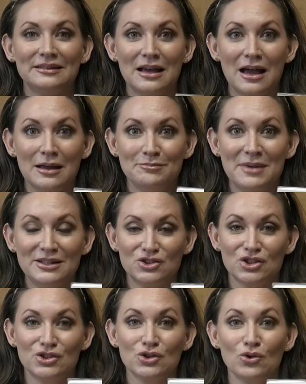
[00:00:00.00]
I
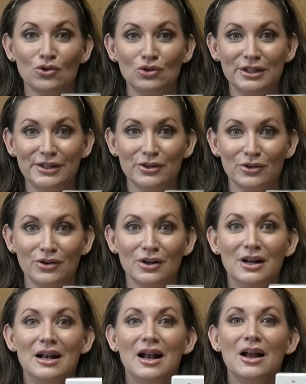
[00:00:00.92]
mentioned earlier.
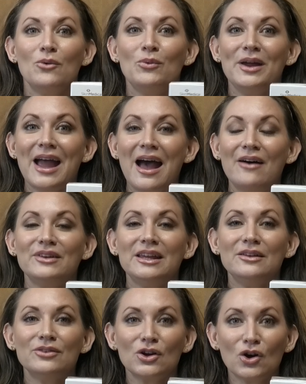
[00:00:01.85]
We have
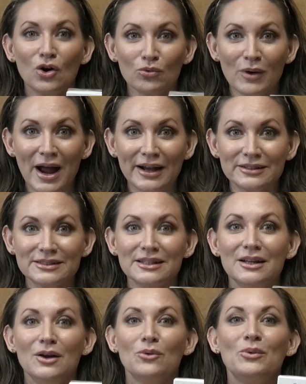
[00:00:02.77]
Even Correct.
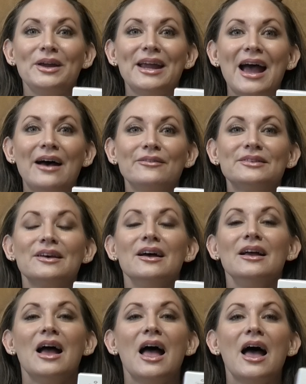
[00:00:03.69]
We have
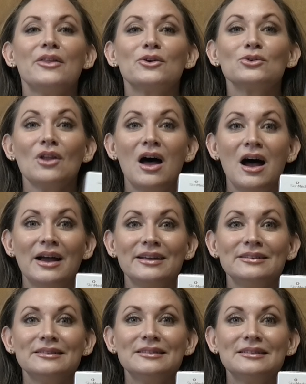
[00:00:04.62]
other
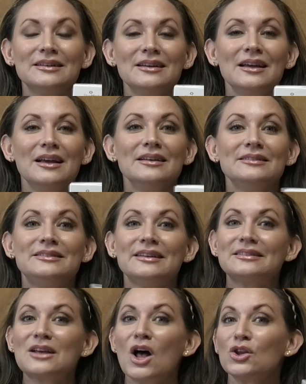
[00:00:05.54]
lines,
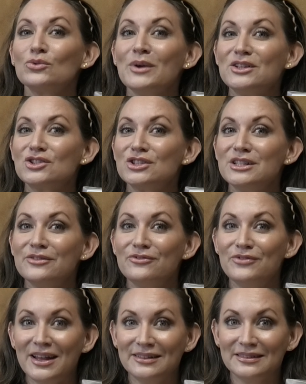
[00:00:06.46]
Discoloration
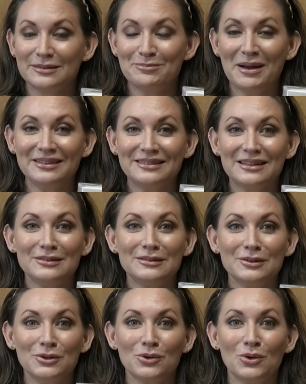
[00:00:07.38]
Defense by
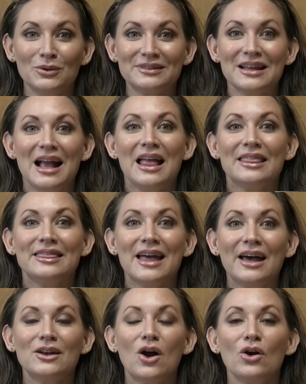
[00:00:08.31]
SkinCeuticals,
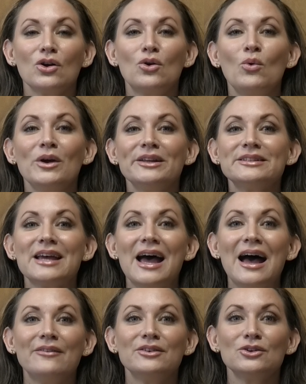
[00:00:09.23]
that are going to
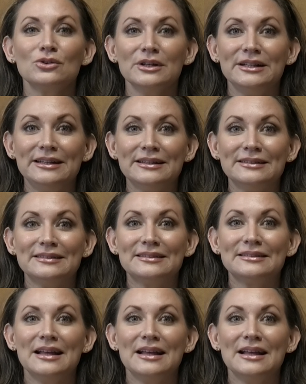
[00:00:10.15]
have ingredients